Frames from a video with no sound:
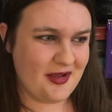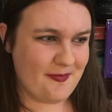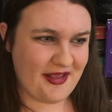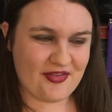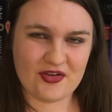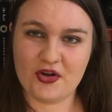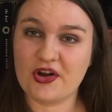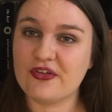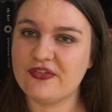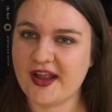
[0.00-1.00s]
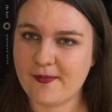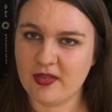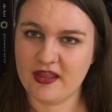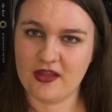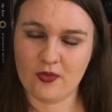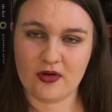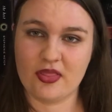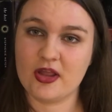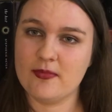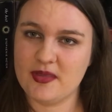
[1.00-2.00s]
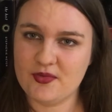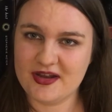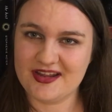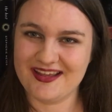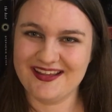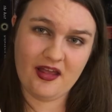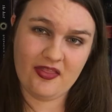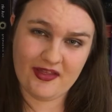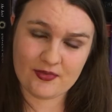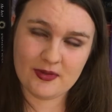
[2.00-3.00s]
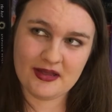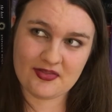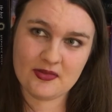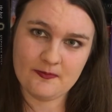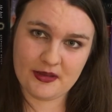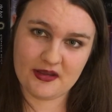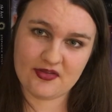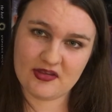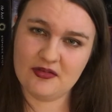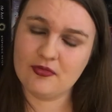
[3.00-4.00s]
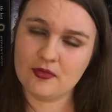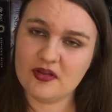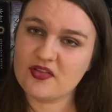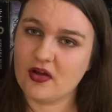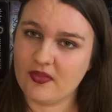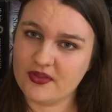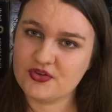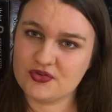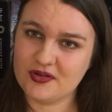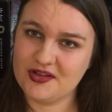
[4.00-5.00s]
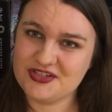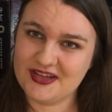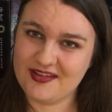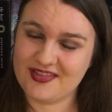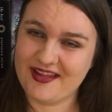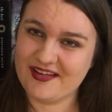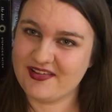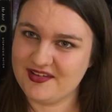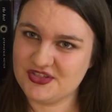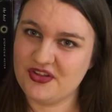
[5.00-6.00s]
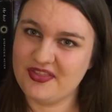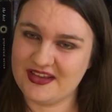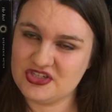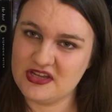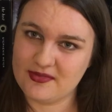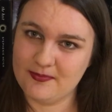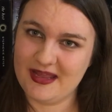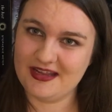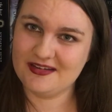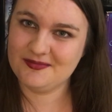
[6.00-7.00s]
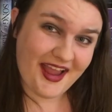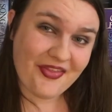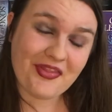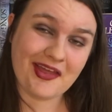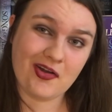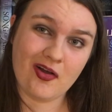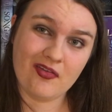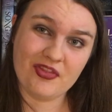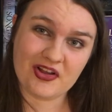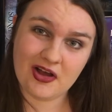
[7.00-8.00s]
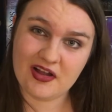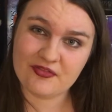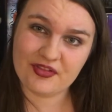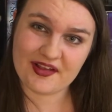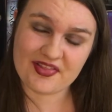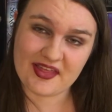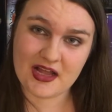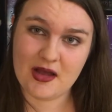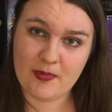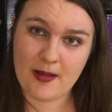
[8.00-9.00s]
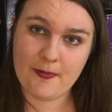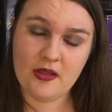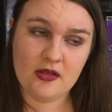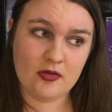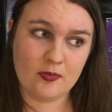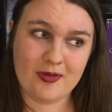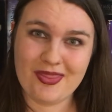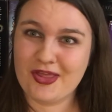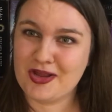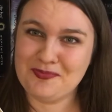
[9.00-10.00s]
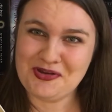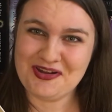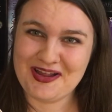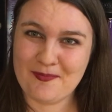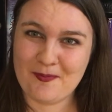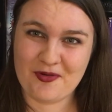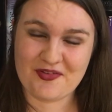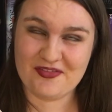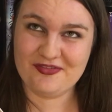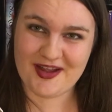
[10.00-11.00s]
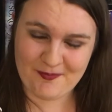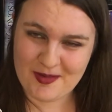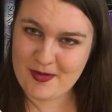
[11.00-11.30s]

based on her family or the community. And that's what has the biggest influence on this trilogy, is that decision that she's made. And then all of the conflicts that come up with the community members and family